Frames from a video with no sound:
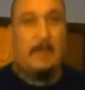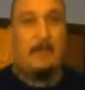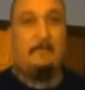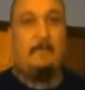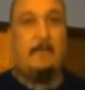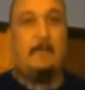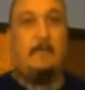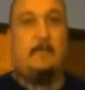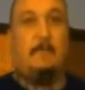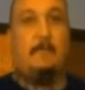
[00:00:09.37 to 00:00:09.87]

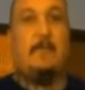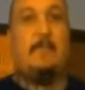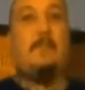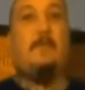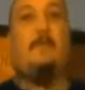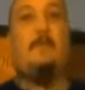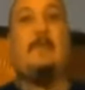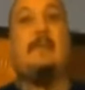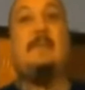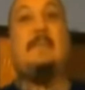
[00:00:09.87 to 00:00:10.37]
Given with
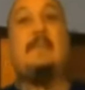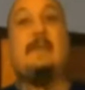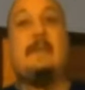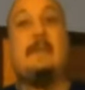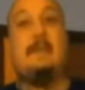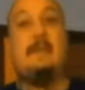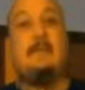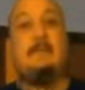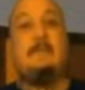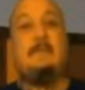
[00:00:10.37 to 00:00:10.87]
only so
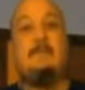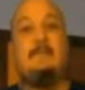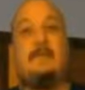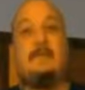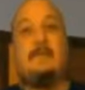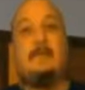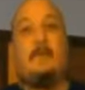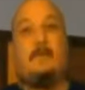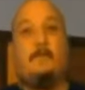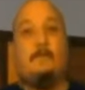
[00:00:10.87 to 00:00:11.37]
things,
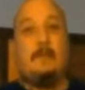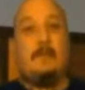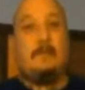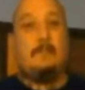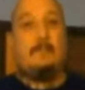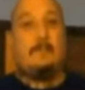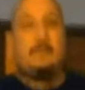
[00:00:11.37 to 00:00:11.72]
with only